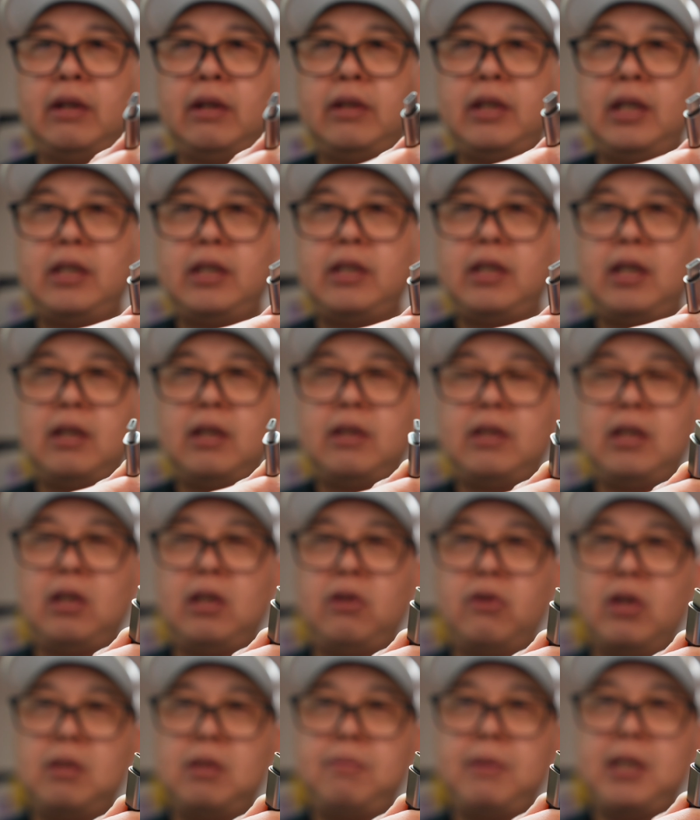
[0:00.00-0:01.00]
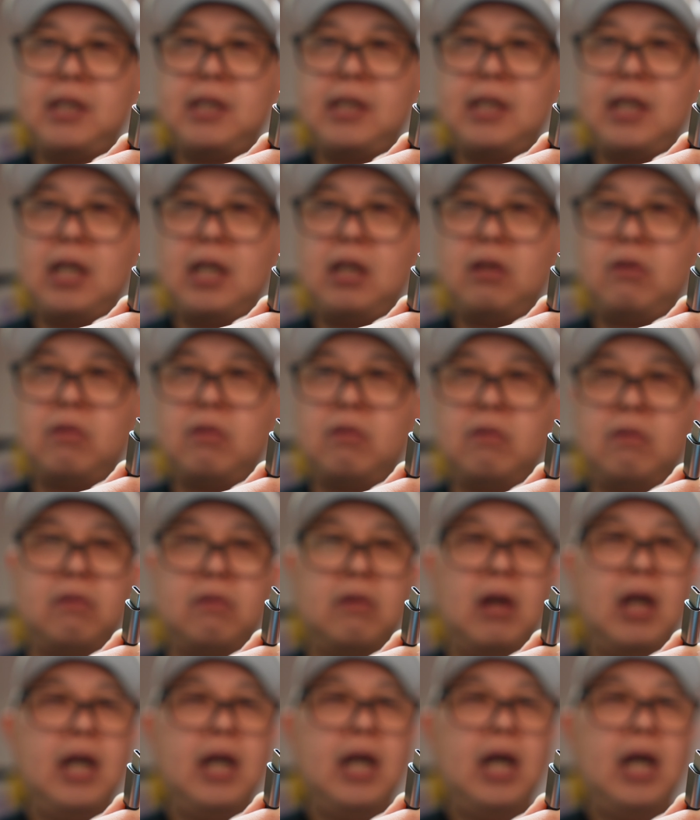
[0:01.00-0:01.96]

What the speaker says: This is the USB-C to